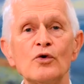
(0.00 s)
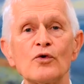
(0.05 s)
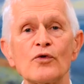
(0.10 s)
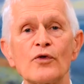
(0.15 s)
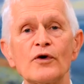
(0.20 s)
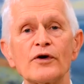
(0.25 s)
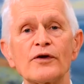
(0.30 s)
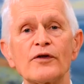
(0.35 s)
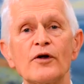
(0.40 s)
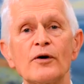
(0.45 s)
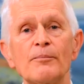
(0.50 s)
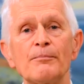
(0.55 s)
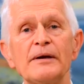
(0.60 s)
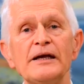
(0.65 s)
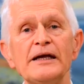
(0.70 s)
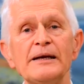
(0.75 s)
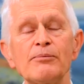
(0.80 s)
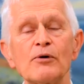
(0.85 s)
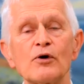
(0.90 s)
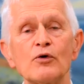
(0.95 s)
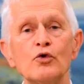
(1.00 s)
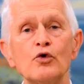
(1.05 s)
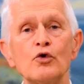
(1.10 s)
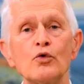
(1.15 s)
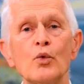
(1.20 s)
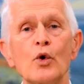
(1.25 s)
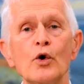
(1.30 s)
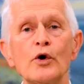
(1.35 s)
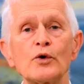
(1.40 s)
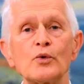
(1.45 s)
that the people who
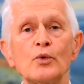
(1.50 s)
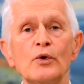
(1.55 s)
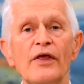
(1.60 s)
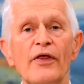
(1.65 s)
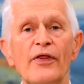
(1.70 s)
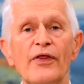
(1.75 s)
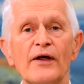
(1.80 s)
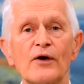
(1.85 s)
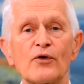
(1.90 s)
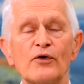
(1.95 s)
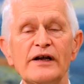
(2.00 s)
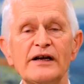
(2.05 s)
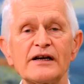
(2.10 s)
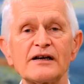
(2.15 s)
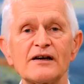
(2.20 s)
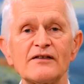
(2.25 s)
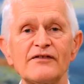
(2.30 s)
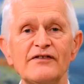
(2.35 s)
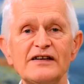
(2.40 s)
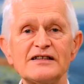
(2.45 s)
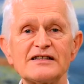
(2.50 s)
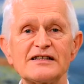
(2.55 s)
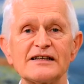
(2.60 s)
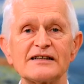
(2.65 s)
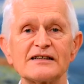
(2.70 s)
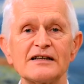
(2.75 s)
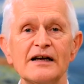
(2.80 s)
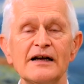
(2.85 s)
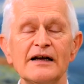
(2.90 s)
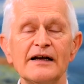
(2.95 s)
work with theoretical physics,
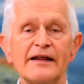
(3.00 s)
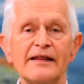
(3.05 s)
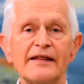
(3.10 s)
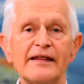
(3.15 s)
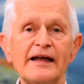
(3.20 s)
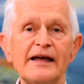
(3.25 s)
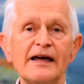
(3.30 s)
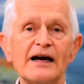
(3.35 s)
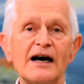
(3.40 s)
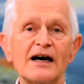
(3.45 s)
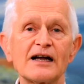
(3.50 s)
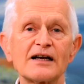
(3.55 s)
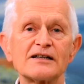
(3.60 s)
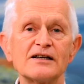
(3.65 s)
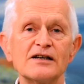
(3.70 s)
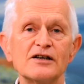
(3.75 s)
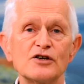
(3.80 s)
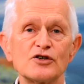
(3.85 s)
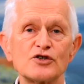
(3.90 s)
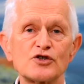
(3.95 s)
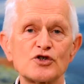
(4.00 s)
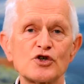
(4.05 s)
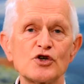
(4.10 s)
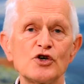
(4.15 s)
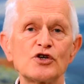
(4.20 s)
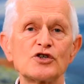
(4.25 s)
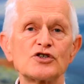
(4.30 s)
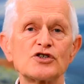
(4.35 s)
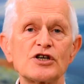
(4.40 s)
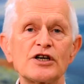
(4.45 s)
they are
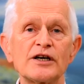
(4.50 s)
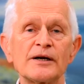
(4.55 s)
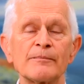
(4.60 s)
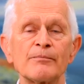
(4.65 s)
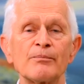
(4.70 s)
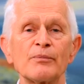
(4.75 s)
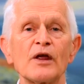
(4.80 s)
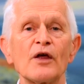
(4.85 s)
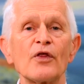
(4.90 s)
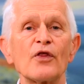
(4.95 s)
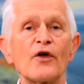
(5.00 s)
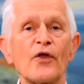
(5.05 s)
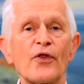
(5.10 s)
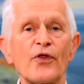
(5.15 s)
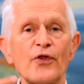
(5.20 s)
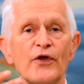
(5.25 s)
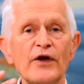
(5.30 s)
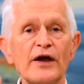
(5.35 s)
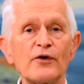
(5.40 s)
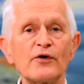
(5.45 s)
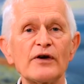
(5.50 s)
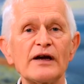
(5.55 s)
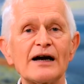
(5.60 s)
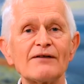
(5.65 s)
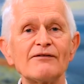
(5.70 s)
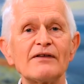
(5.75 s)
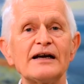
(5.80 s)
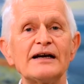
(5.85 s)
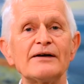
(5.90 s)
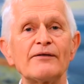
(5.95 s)
searching the theory
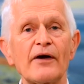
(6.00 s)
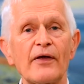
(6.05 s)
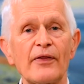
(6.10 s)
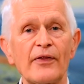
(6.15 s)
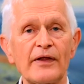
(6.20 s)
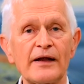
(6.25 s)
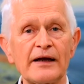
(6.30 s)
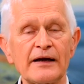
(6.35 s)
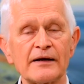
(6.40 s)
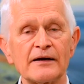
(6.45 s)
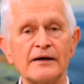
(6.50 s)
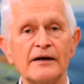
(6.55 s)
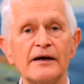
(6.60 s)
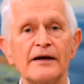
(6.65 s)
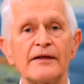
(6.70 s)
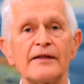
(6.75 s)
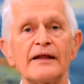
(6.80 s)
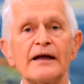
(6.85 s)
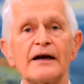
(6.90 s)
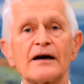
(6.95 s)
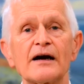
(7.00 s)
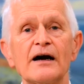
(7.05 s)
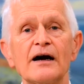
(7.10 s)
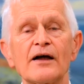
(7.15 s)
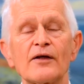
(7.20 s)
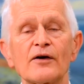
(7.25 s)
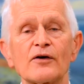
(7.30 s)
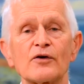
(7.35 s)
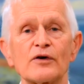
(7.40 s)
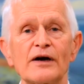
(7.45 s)
of everything. There are
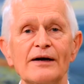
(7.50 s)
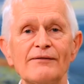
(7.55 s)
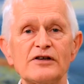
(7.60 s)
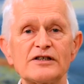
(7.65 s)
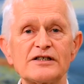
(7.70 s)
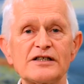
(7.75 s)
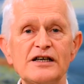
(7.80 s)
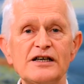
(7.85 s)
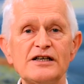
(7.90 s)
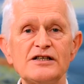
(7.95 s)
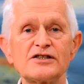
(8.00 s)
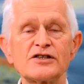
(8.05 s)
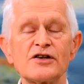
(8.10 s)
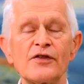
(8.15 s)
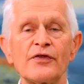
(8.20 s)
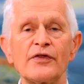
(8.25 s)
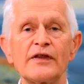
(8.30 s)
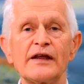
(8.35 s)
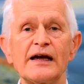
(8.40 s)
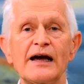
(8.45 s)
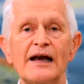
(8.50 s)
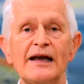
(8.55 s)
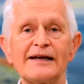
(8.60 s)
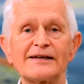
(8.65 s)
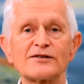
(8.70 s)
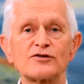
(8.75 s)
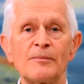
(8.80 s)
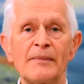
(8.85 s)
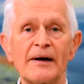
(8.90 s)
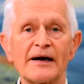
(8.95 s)
the gravitation, the
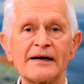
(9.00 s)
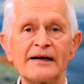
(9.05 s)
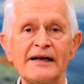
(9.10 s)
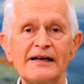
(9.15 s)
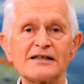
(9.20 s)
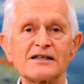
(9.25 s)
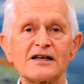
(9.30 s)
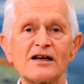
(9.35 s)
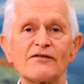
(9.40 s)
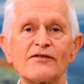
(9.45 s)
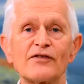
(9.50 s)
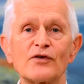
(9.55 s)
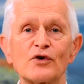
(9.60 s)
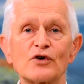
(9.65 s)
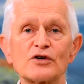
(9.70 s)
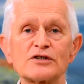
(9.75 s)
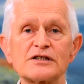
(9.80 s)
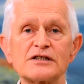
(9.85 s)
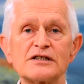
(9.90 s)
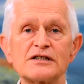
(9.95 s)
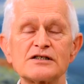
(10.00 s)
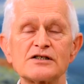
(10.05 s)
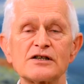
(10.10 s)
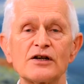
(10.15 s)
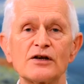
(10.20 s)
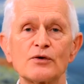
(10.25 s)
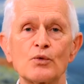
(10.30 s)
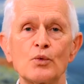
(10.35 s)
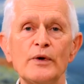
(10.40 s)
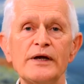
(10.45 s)
electromagnetic forces,
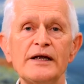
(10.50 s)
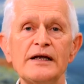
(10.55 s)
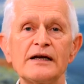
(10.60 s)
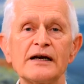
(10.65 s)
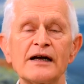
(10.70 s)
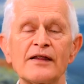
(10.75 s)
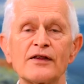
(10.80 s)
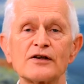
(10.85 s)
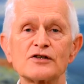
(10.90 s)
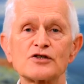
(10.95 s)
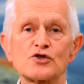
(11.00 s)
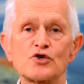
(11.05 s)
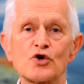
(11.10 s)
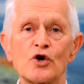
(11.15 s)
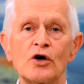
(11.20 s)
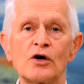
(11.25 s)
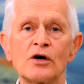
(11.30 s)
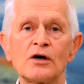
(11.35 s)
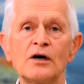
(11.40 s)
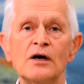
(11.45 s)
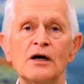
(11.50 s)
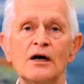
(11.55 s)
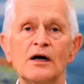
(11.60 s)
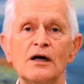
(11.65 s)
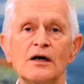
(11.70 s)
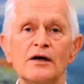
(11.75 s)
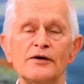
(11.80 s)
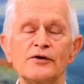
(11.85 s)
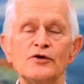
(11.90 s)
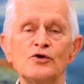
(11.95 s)
the weak and the strong,
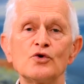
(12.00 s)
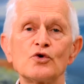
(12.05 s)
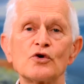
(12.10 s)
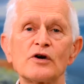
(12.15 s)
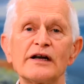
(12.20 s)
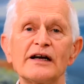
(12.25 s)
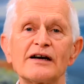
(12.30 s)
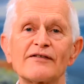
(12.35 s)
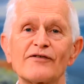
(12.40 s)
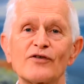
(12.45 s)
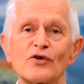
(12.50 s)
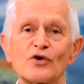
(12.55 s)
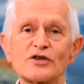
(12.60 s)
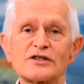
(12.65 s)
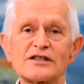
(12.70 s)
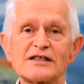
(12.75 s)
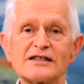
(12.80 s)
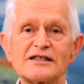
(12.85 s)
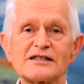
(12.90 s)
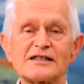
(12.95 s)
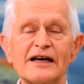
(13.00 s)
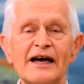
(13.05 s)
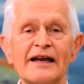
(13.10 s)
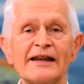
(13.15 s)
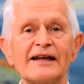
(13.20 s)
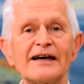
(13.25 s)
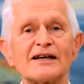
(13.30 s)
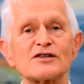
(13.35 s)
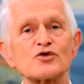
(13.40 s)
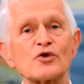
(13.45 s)
nuclear forces, and
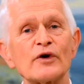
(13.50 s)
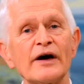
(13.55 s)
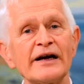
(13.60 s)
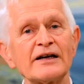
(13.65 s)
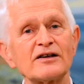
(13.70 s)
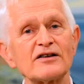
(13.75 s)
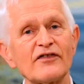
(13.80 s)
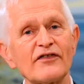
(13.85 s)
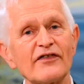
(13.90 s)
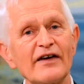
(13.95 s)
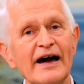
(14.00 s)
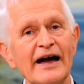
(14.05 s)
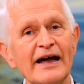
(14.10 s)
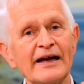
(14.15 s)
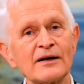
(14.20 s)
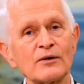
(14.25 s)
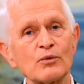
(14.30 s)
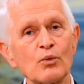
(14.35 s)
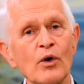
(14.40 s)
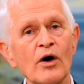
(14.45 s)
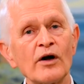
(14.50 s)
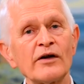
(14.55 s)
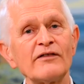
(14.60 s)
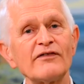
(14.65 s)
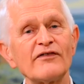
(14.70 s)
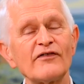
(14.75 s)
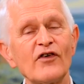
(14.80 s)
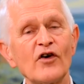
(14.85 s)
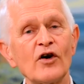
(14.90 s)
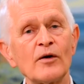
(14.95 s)
they're trying to find one
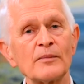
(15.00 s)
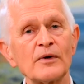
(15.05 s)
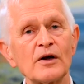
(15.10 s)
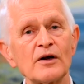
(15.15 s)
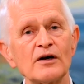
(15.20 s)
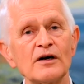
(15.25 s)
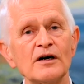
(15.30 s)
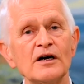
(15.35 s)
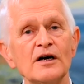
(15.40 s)
formula